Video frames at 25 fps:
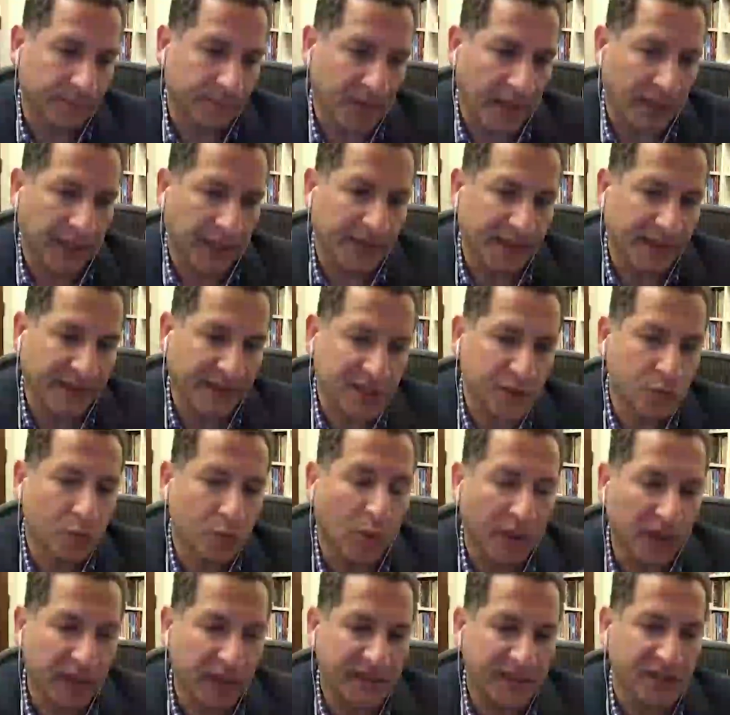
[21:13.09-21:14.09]
And I think that's
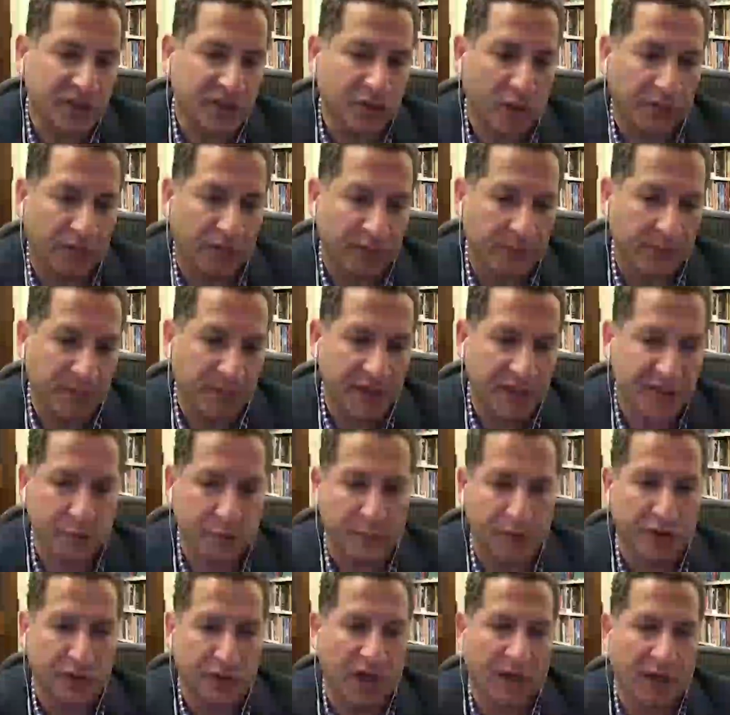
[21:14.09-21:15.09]
one of the things that's often missed when
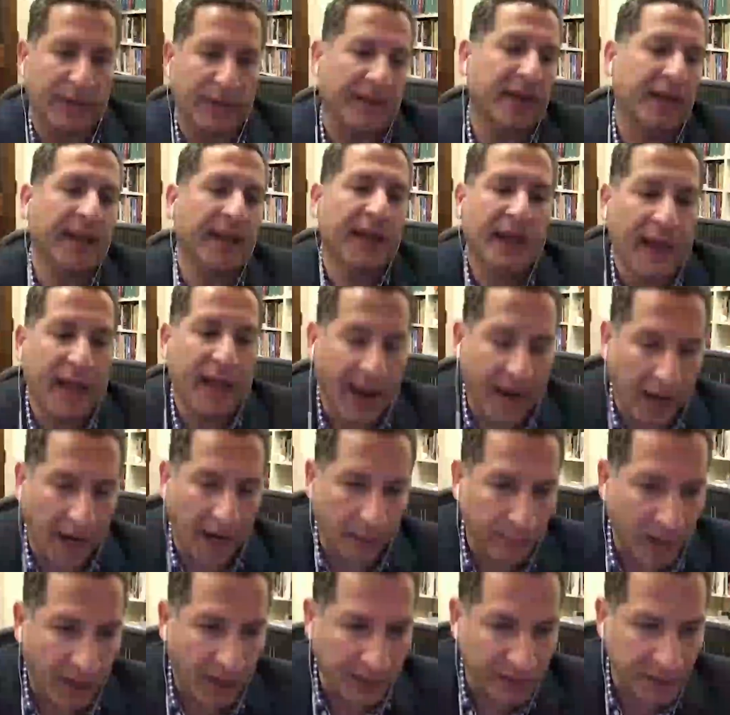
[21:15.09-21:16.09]
we talk about
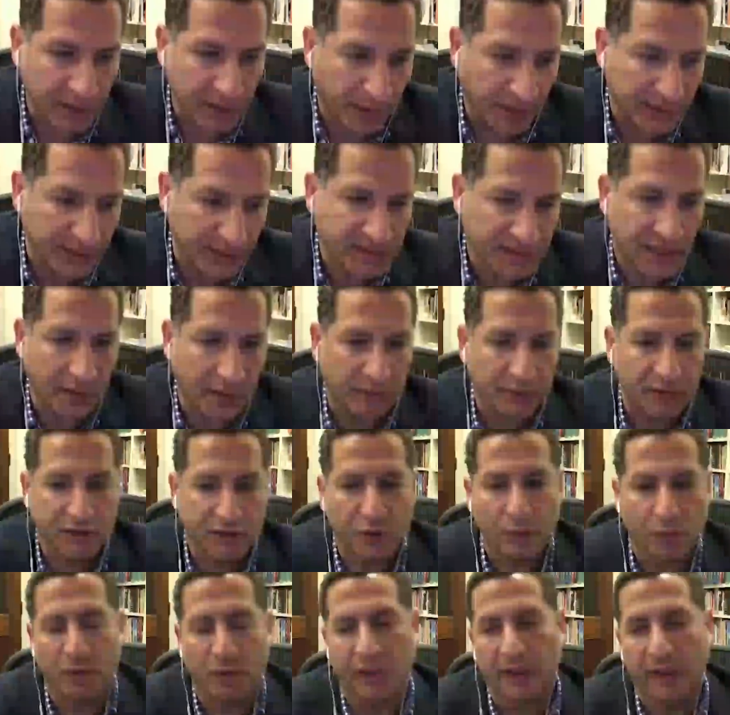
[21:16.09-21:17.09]
Arab-occupied
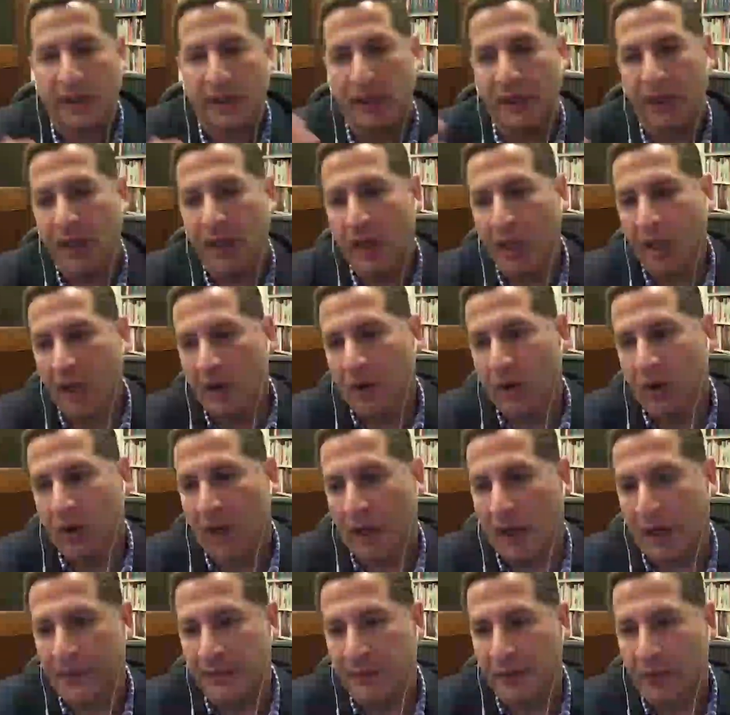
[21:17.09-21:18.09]
territory
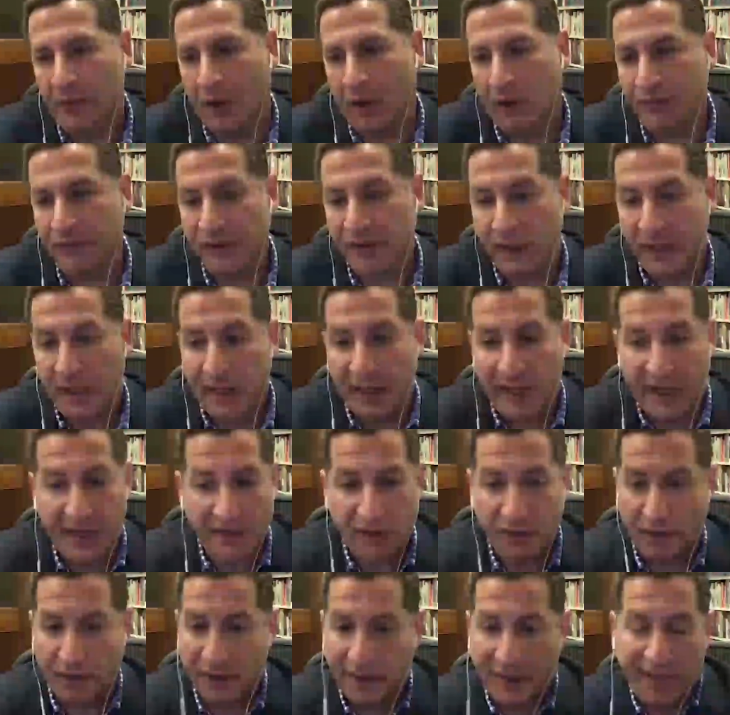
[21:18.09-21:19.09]
in the Gulf,
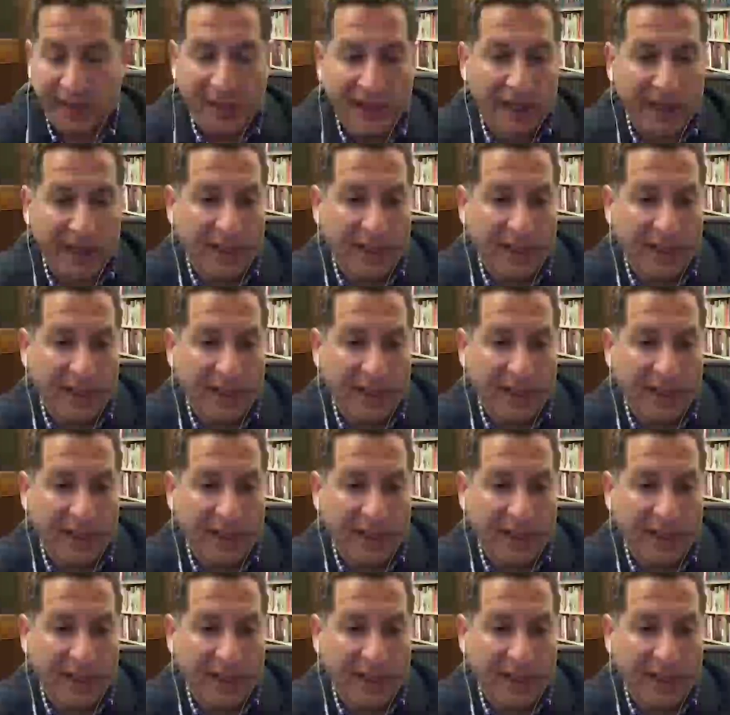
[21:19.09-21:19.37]
is look,